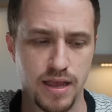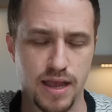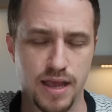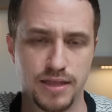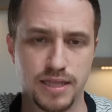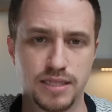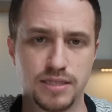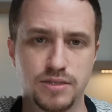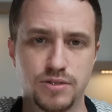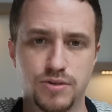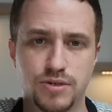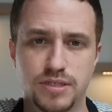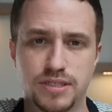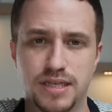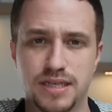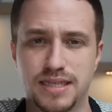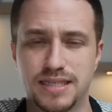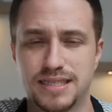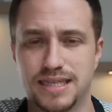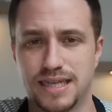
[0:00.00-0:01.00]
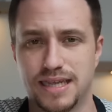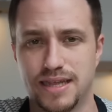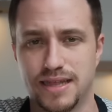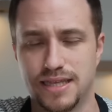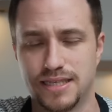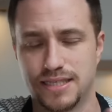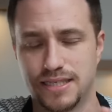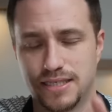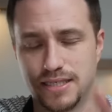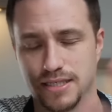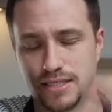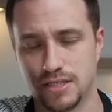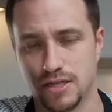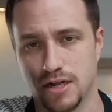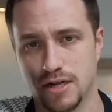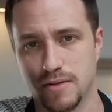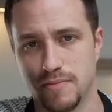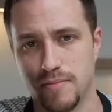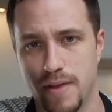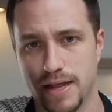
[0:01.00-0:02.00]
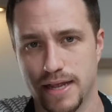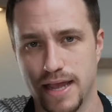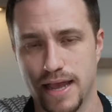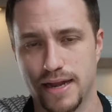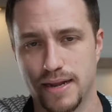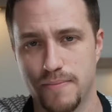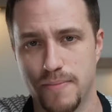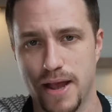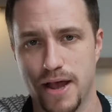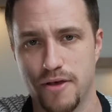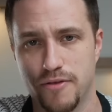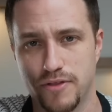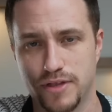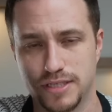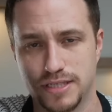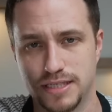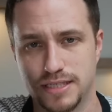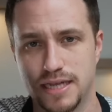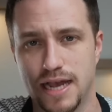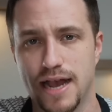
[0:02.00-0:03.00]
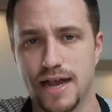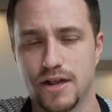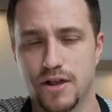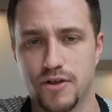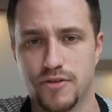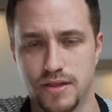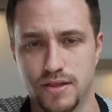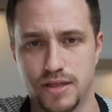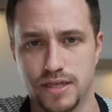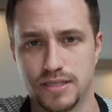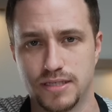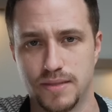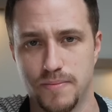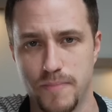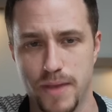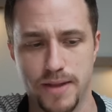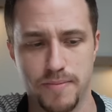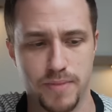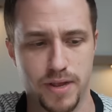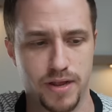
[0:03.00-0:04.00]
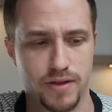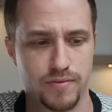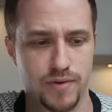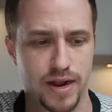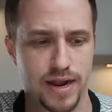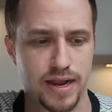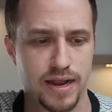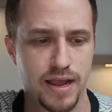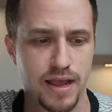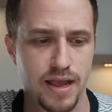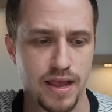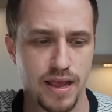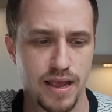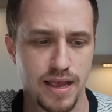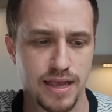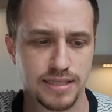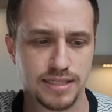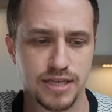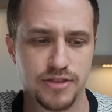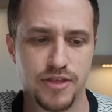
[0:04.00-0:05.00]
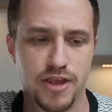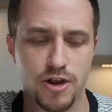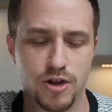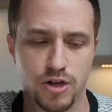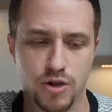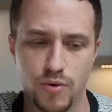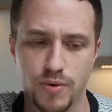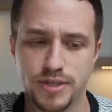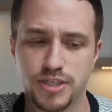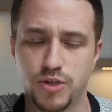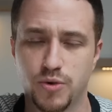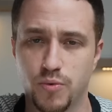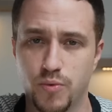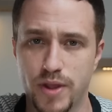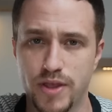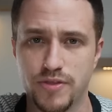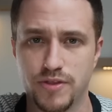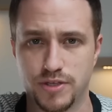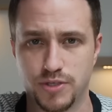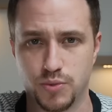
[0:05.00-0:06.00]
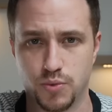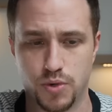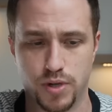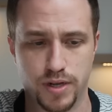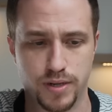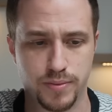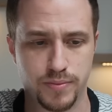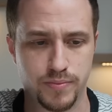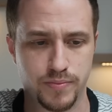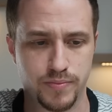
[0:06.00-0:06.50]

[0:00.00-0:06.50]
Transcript: And then the Lord said this, and this is, he's talking again about this attack on this amendment, right? He said, they're going to win this one.